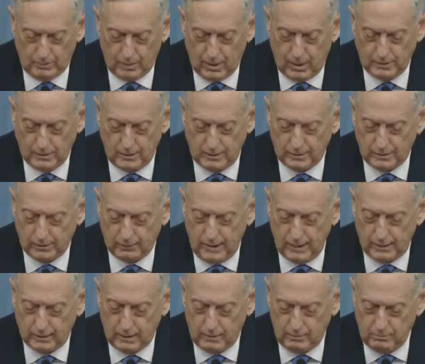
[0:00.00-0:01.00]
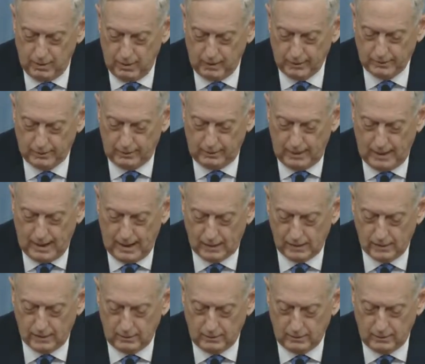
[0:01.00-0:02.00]
the President directed military
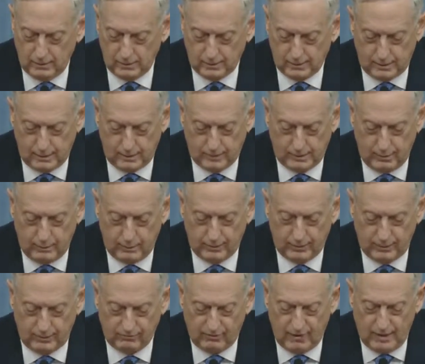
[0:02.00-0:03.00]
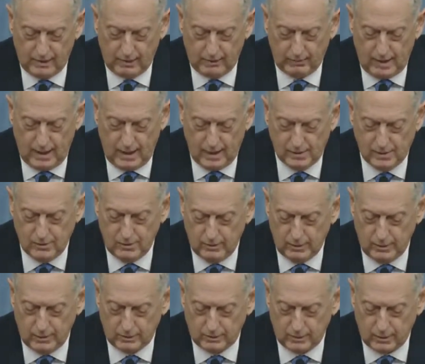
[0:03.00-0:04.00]
action consistent with our vital
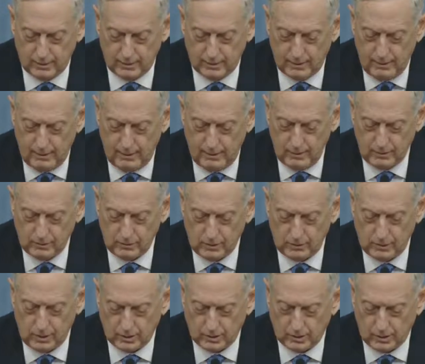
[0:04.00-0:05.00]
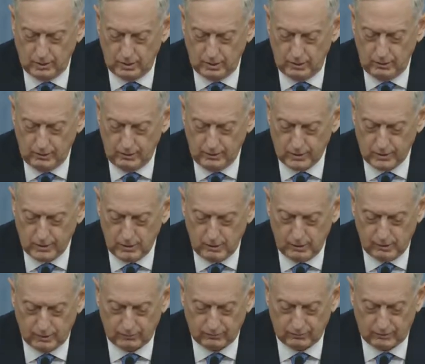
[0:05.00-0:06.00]
national interest to deter the
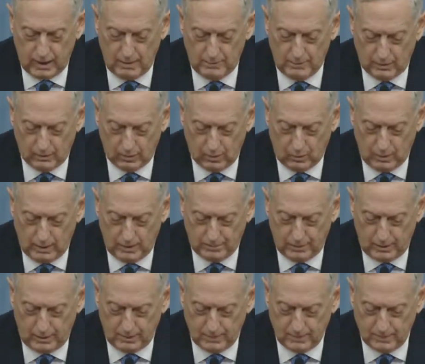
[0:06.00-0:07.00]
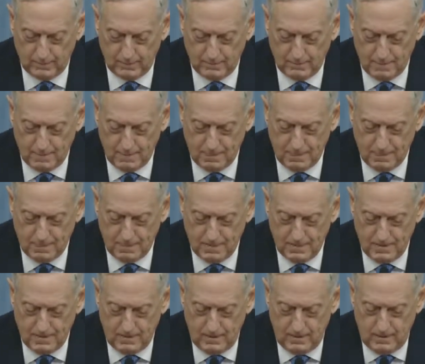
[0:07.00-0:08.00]
use of chemical weapons.
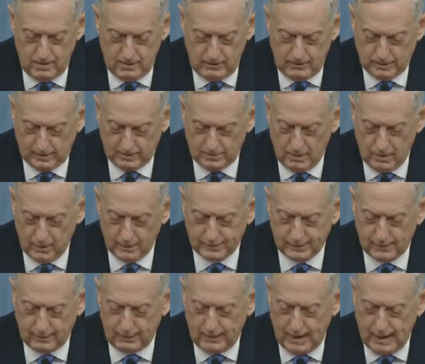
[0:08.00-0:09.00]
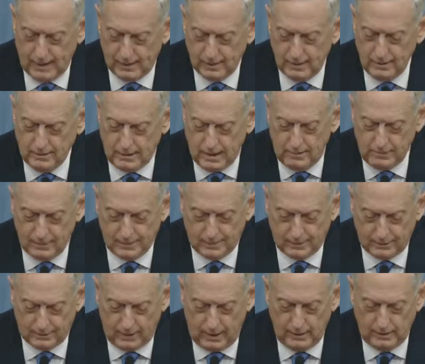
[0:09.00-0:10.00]
This military action
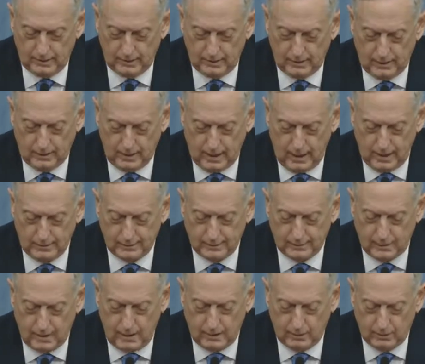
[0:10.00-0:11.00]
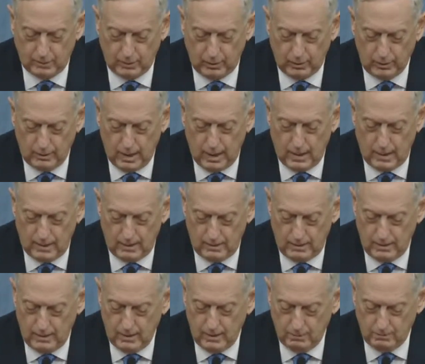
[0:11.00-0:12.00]
demonstrates the United States will not
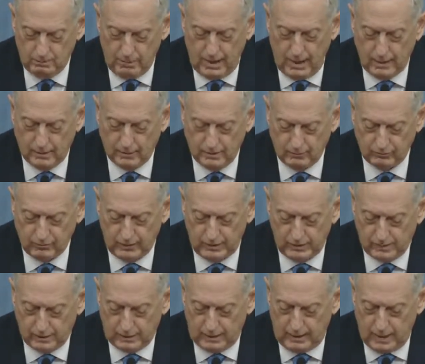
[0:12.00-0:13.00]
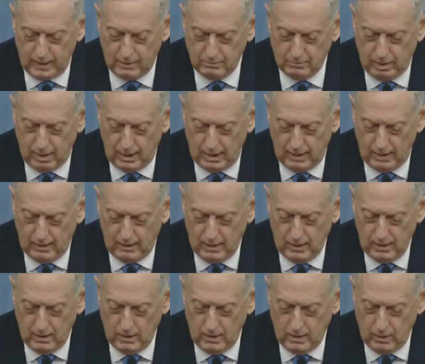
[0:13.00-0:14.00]
passively stand by